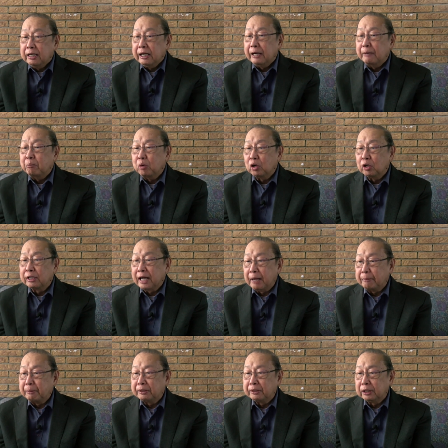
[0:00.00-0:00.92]
have more
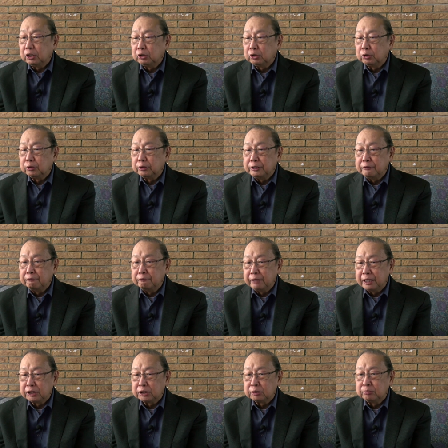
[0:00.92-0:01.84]
capital to
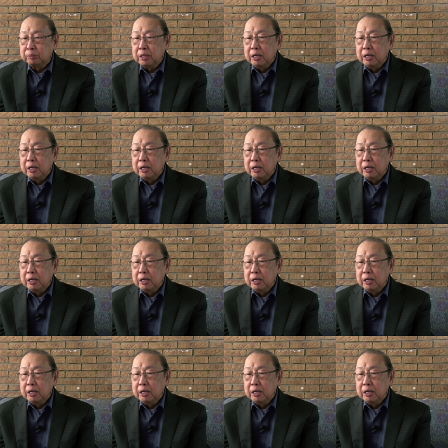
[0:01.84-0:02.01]
reinvest